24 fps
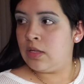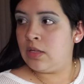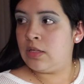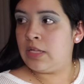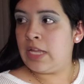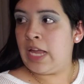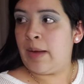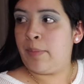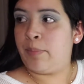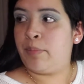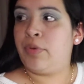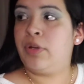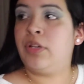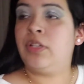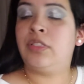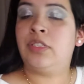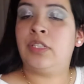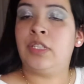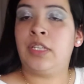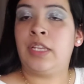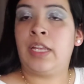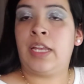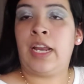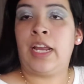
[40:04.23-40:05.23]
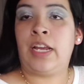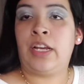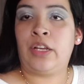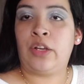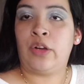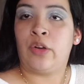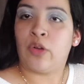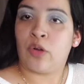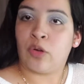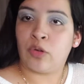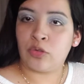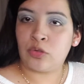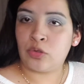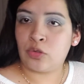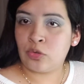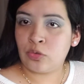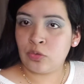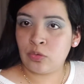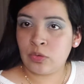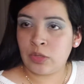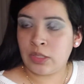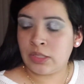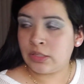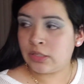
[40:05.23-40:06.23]
that person that I can go
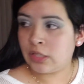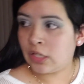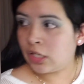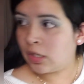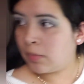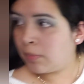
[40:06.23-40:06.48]
to and talk